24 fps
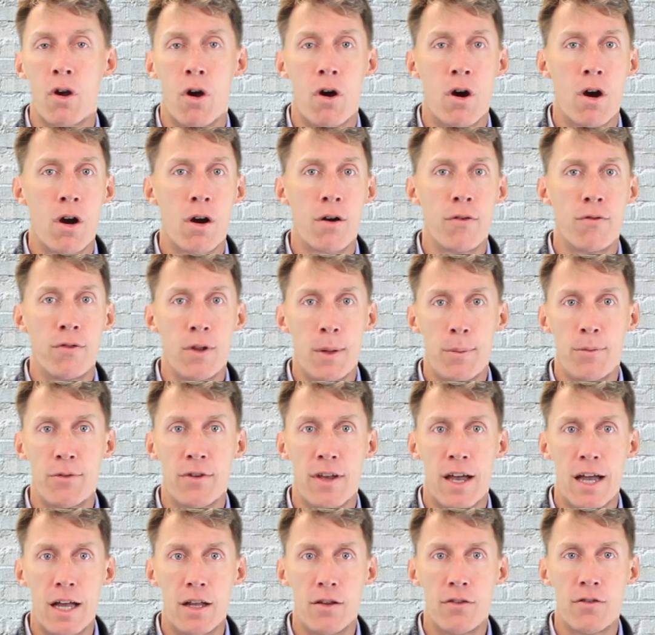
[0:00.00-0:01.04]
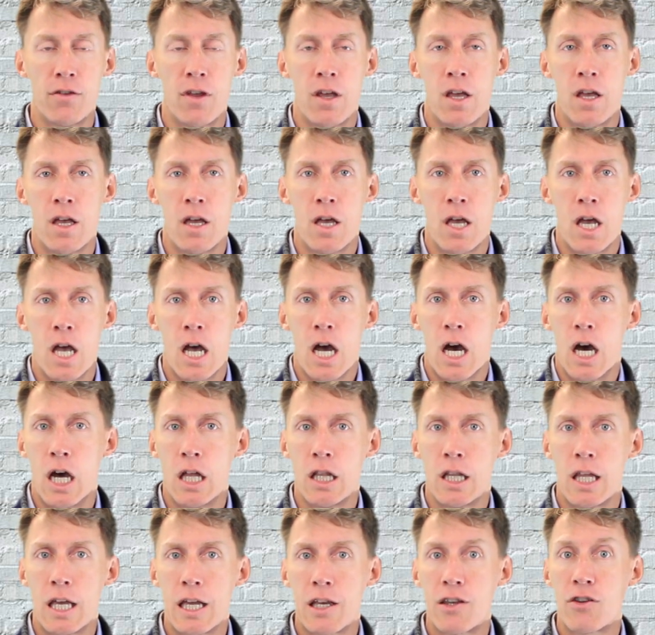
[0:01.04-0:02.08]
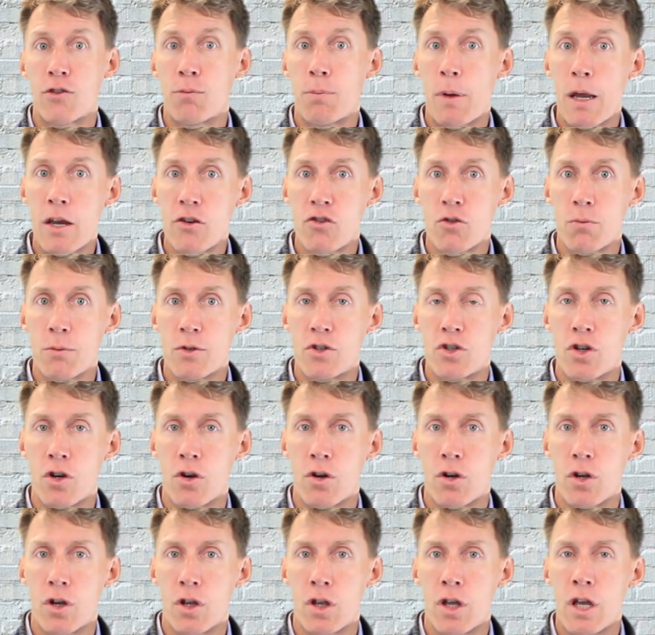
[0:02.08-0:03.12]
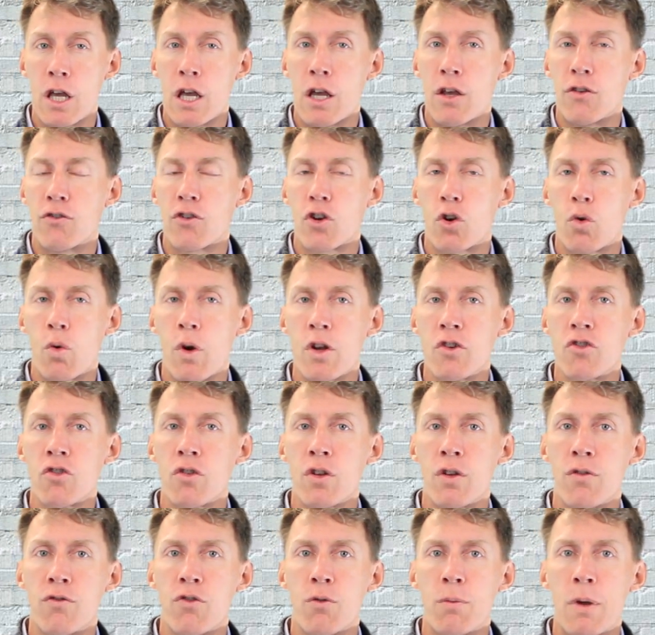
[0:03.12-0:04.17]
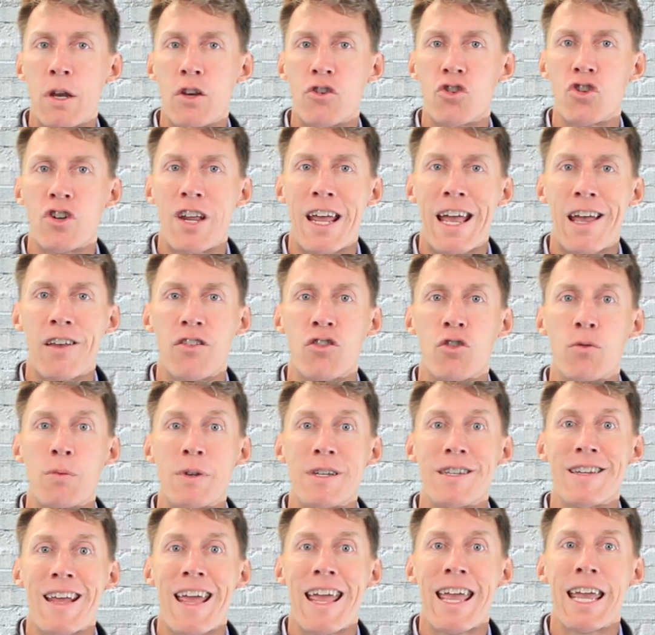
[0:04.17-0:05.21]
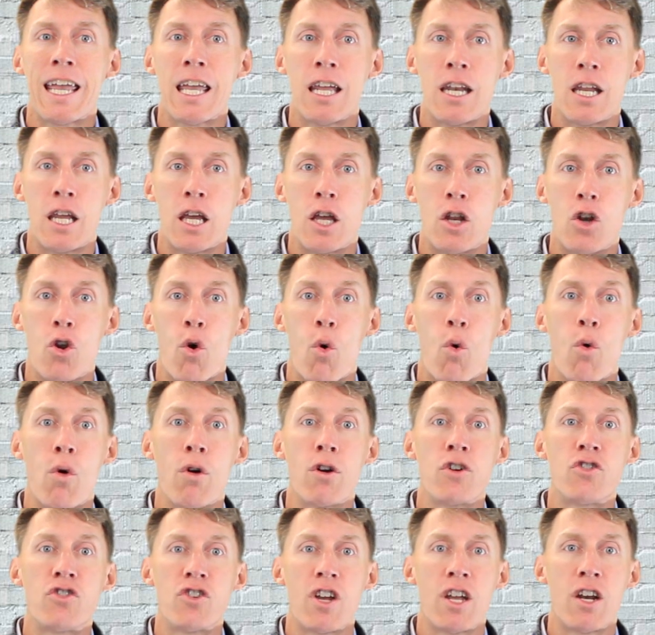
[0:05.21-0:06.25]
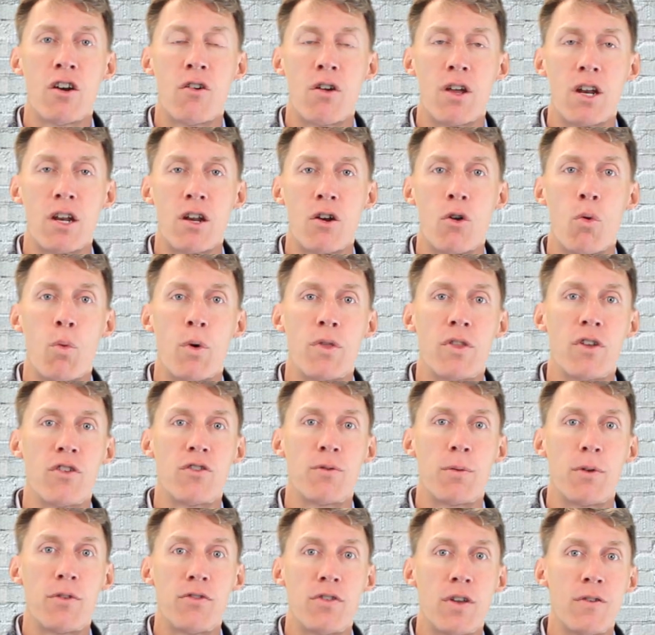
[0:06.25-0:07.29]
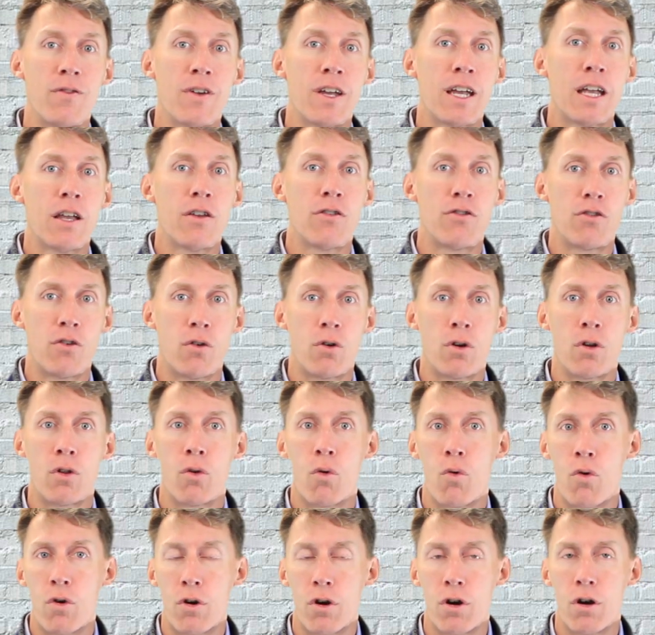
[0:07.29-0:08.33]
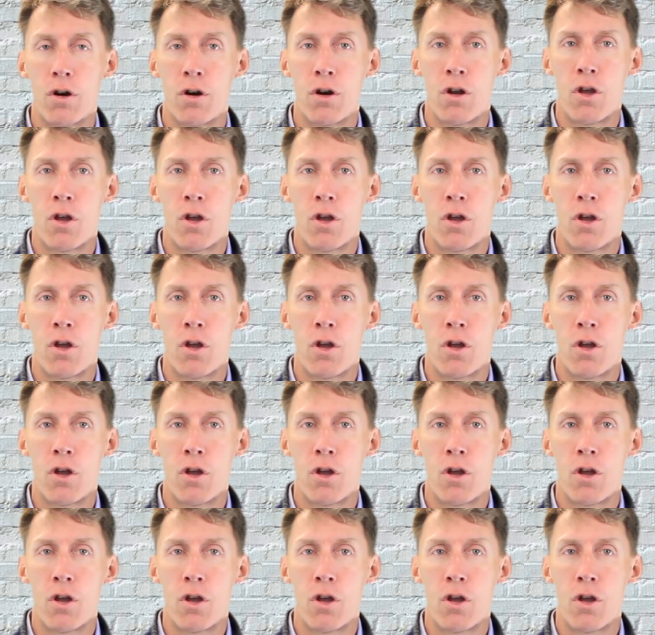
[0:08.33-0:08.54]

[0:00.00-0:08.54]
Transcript: are flip sides. Unlike spatial material, sequential information has to be taken in or generated with a specific serial order.